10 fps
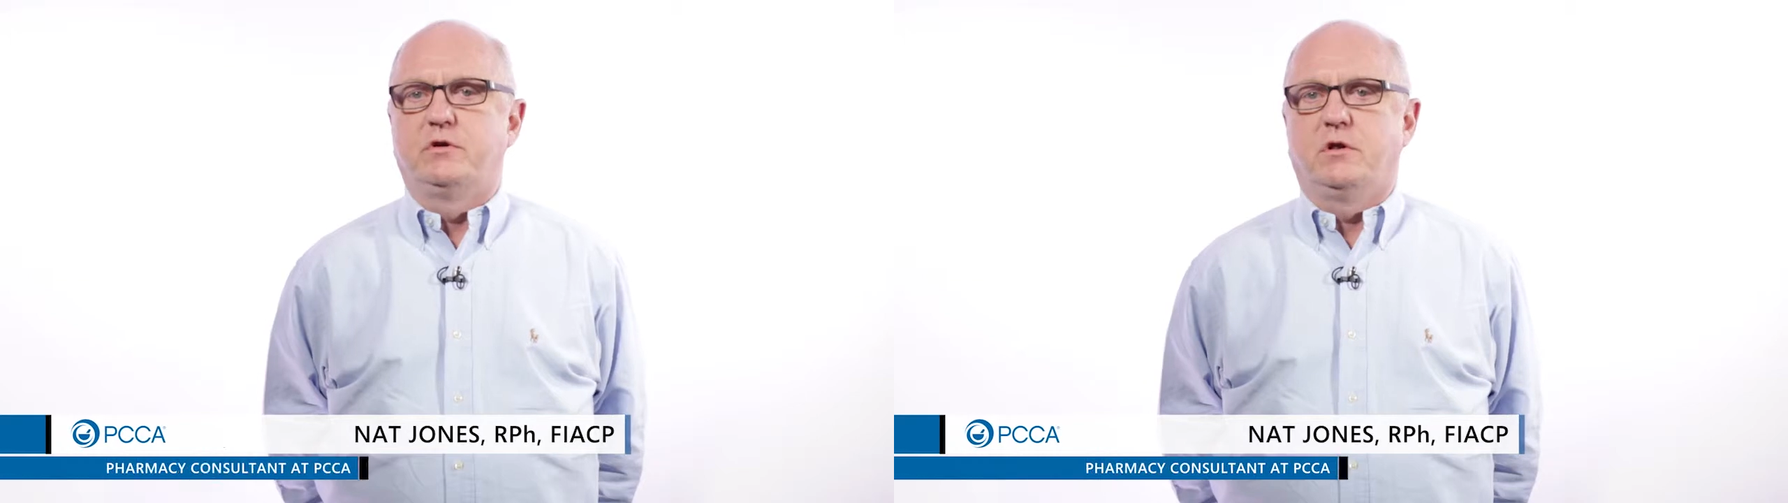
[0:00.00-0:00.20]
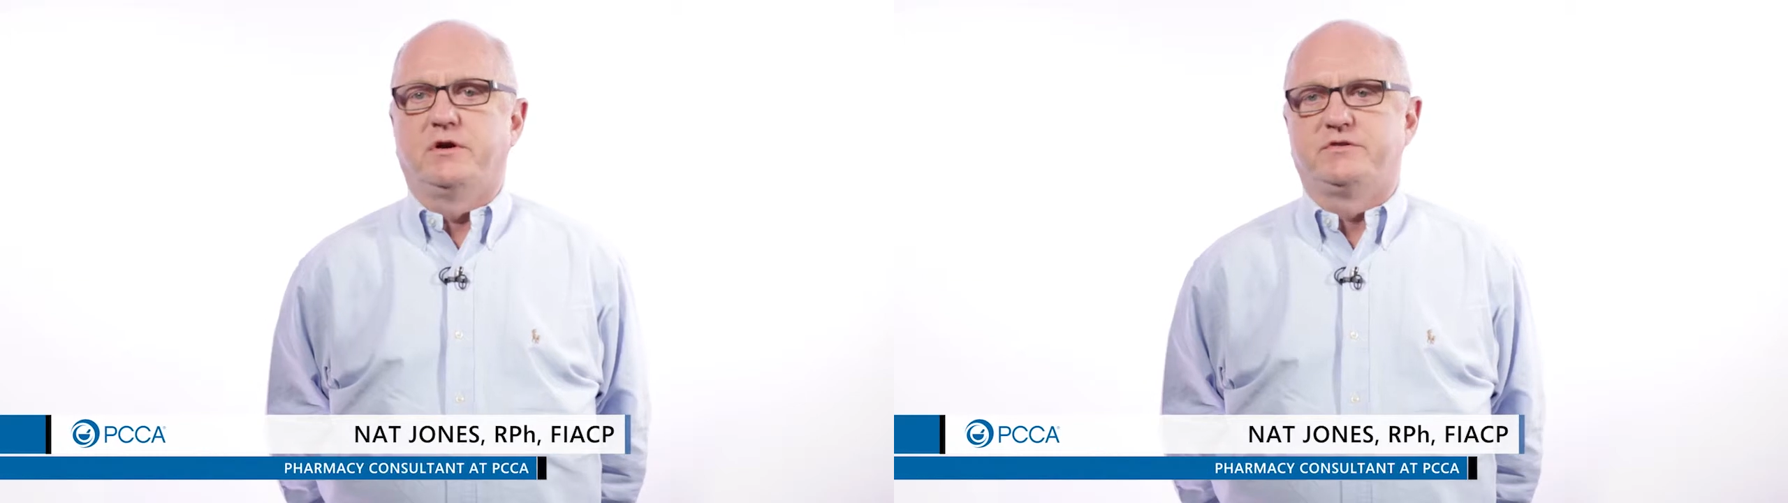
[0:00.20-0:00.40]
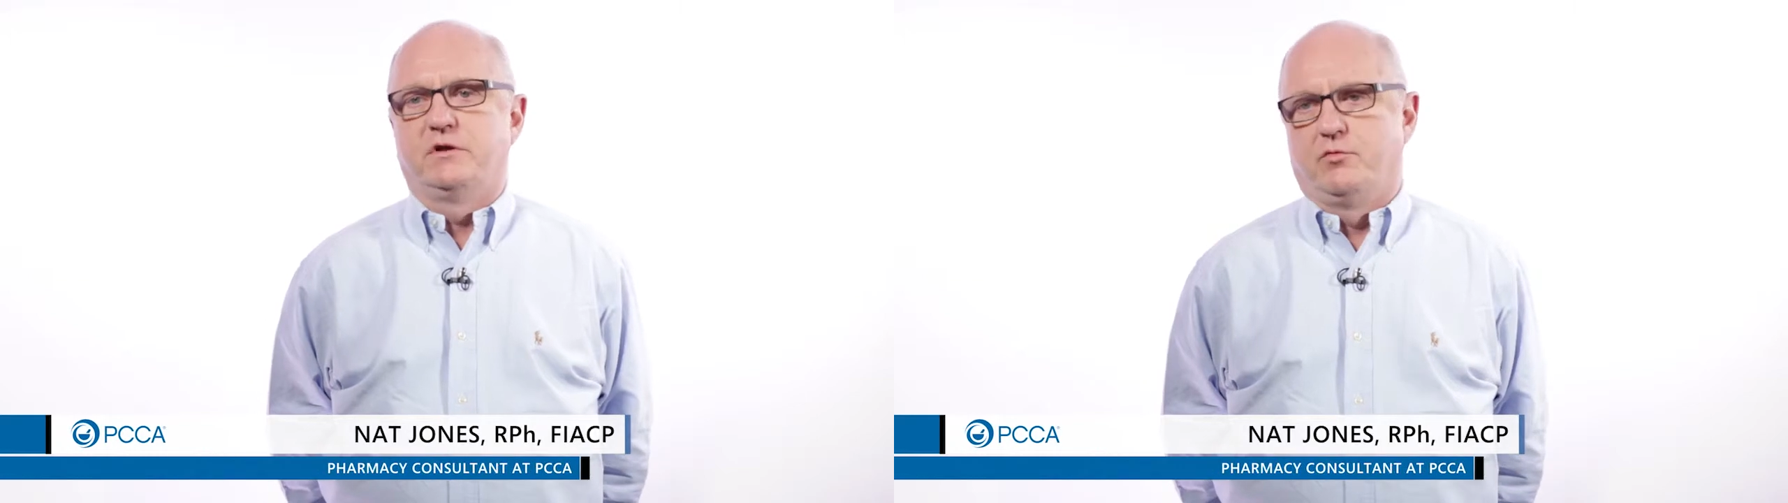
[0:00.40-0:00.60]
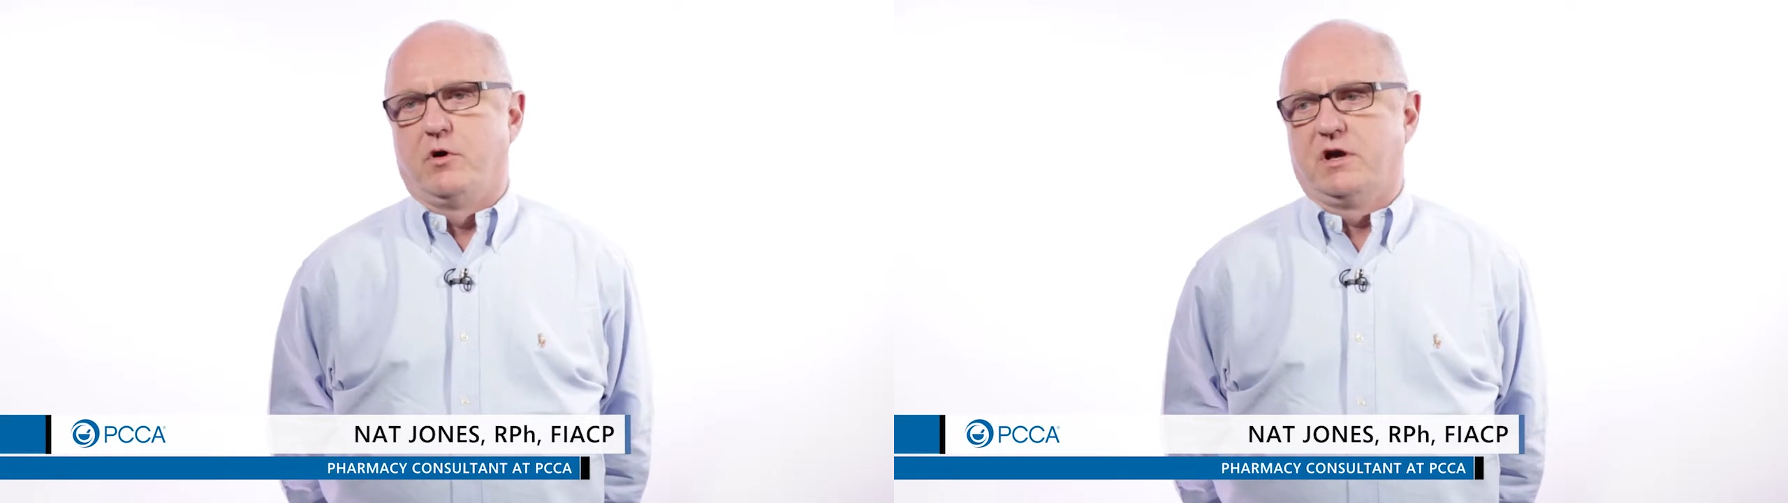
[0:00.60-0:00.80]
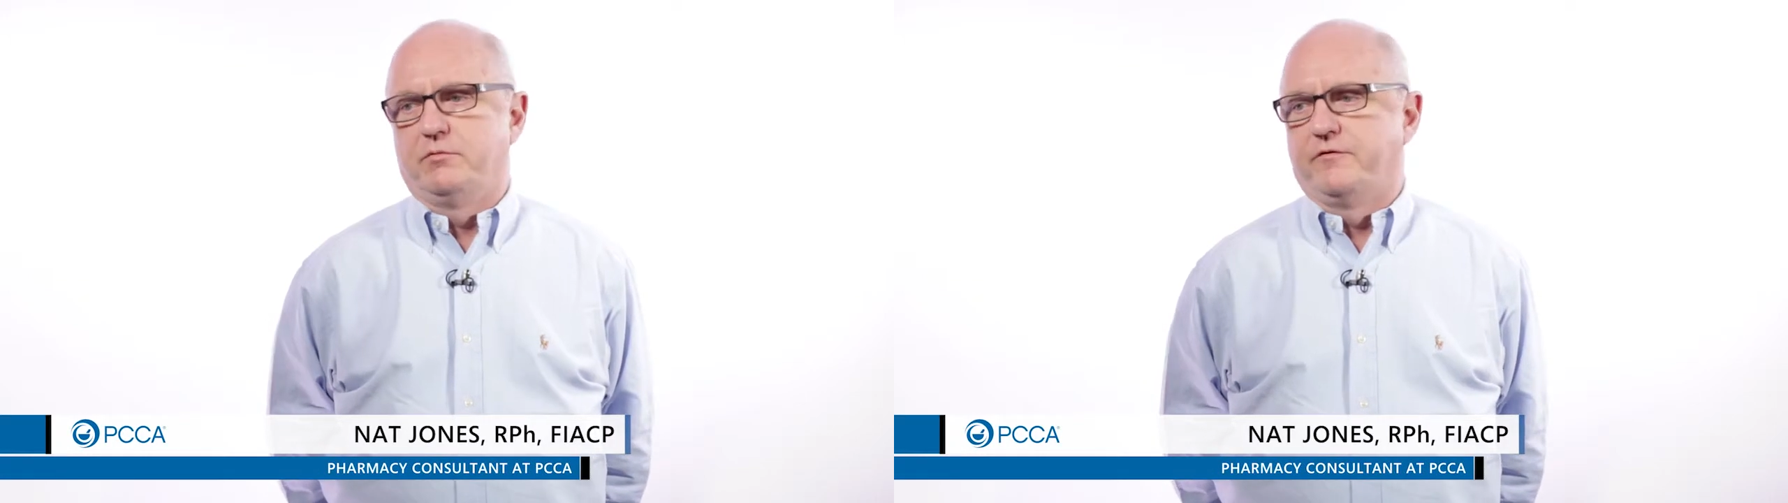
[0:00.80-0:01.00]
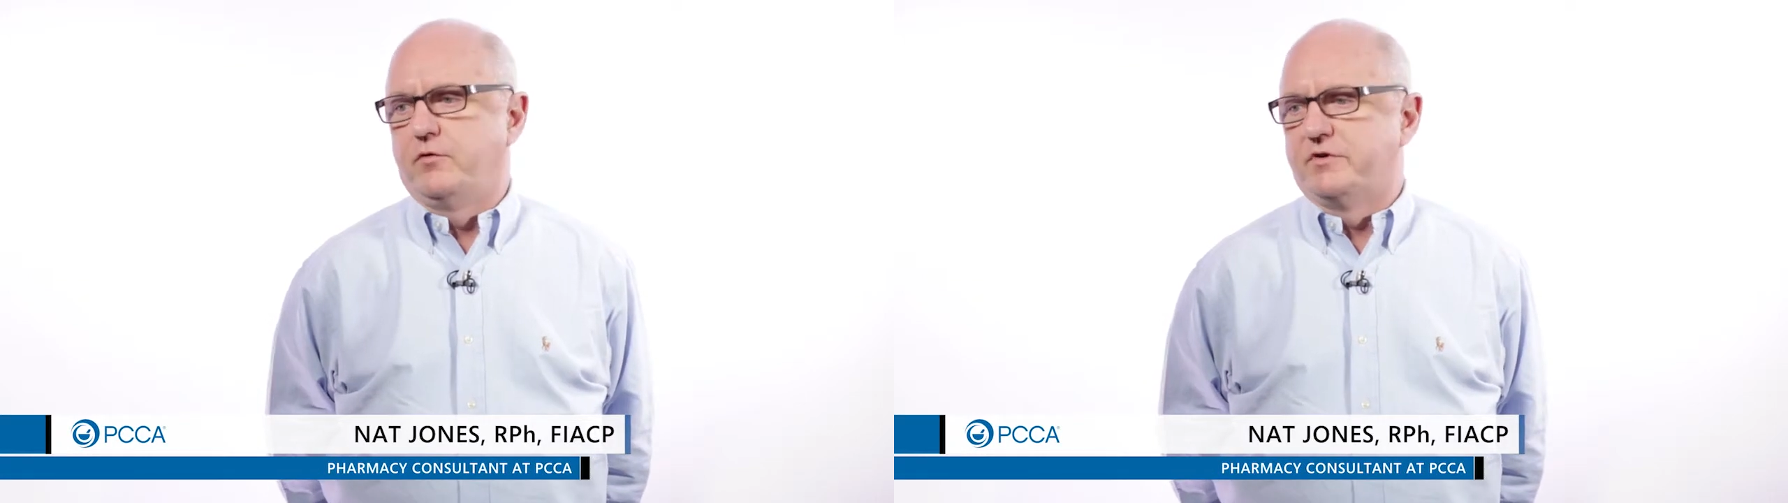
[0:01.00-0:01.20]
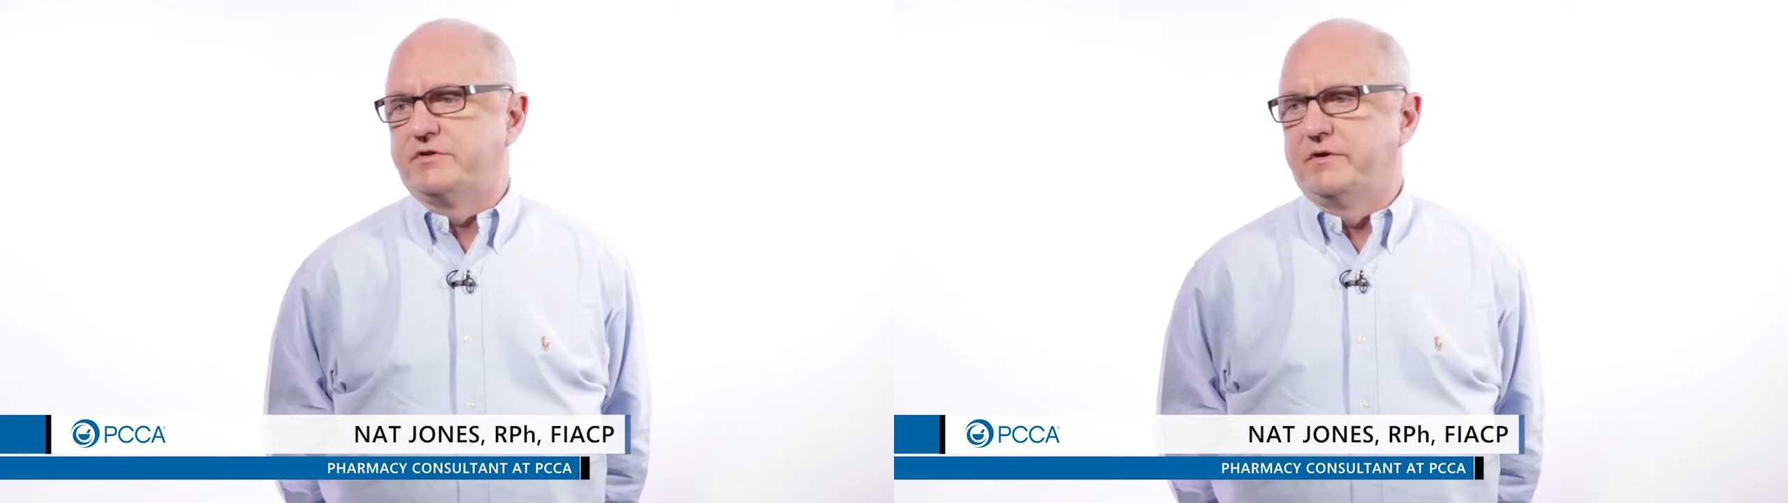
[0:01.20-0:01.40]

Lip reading: MucoLox on the market before.